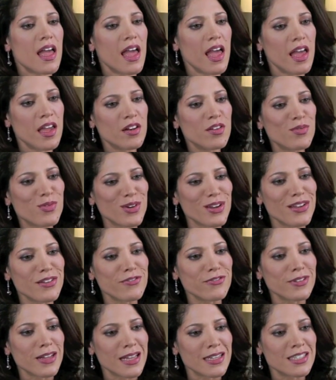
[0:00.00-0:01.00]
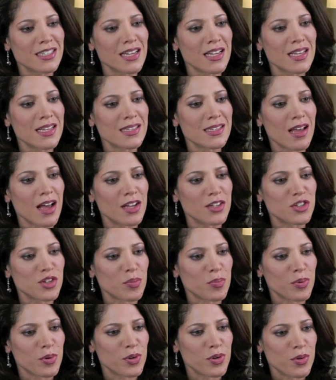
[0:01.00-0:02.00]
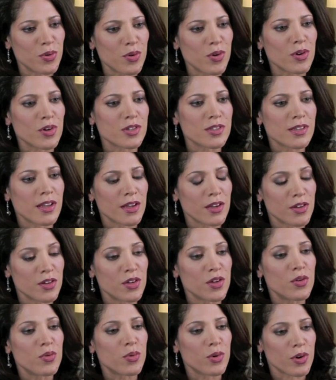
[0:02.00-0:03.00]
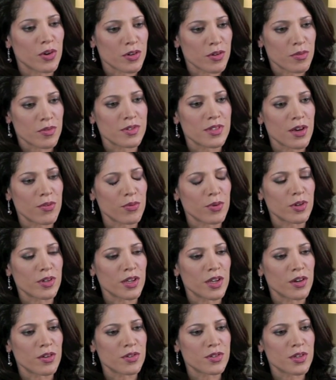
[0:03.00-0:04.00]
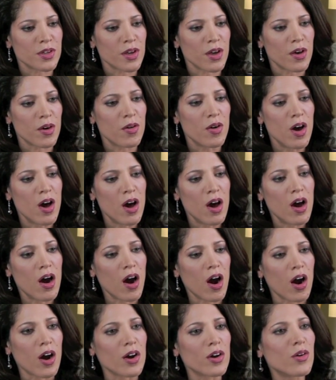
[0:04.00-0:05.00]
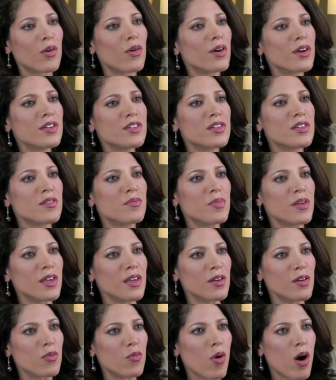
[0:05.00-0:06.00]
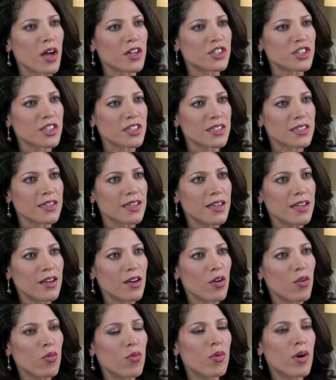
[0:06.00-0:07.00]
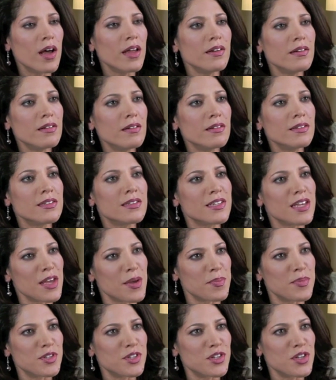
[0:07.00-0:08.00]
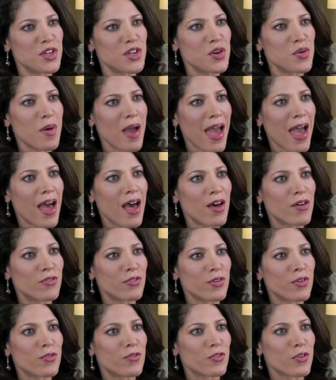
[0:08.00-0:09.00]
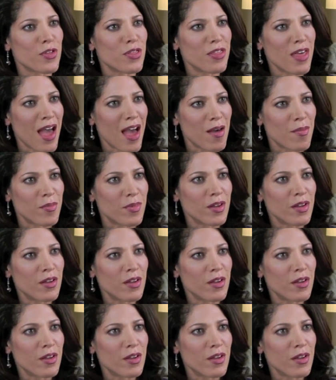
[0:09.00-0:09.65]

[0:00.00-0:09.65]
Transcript: Henry Fleches entrepreneurs, like you were several years ago, are going to be watching. What tips do you have for them?